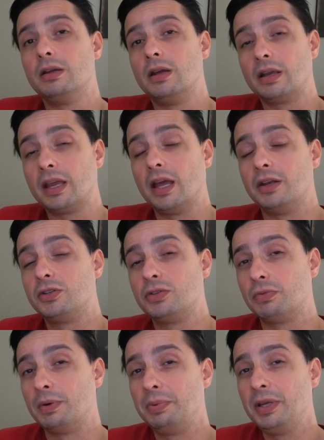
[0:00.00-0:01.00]
again, to
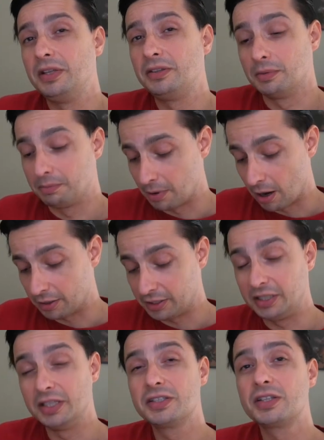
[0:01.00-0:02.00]
repeat, the
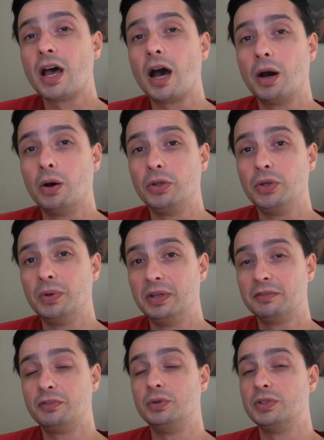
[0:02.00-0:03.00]
body is how you
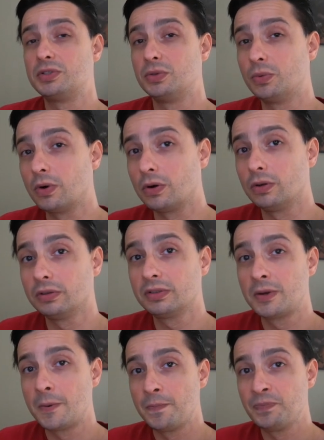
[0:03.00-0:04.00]
influence the
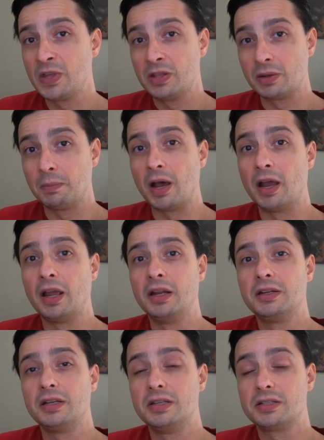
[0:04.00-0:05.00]
world. The
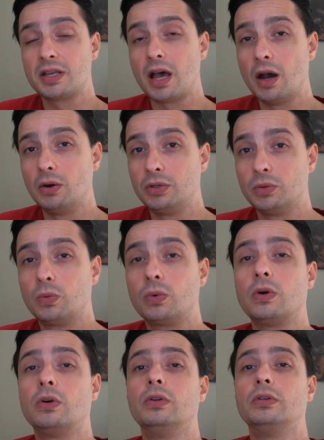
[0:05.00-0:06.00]
mind is how the
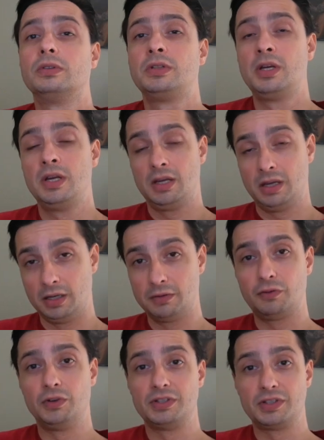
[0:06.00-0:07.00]
world
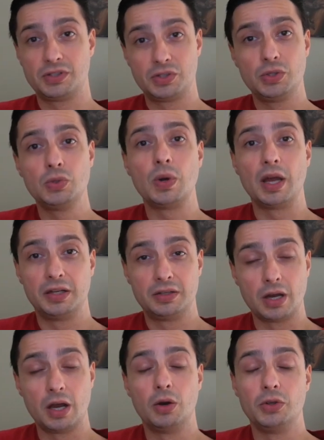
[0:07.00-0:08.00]
influences you and
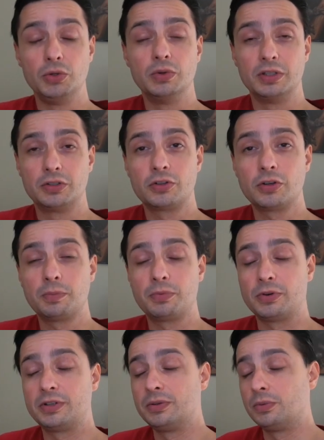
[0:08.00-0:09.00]
how you
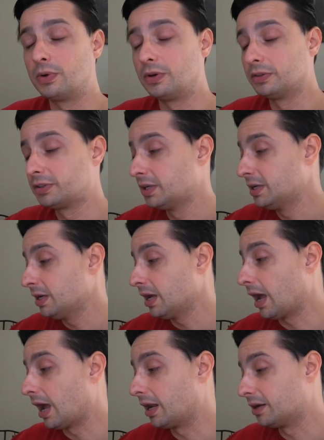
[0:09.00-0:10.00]
interpret the world.
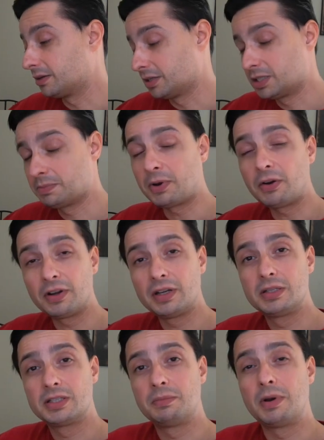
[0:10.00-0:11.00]
And the spirit
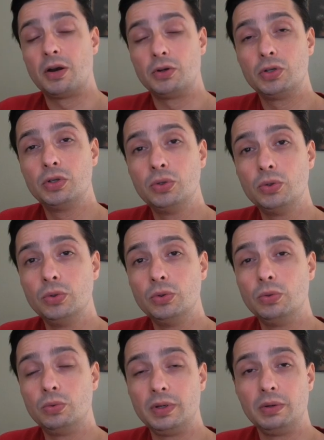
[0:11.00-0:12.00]
is about
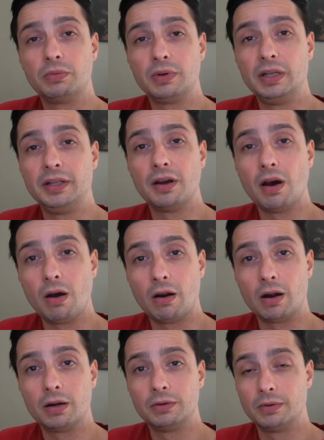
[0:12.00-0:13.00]
who we really
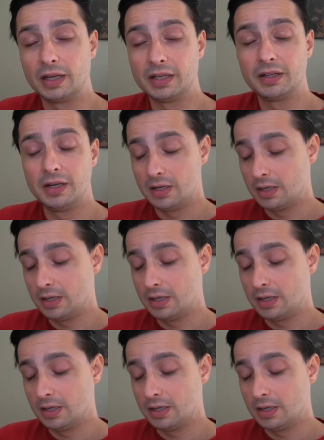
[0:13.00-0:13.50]
are, right?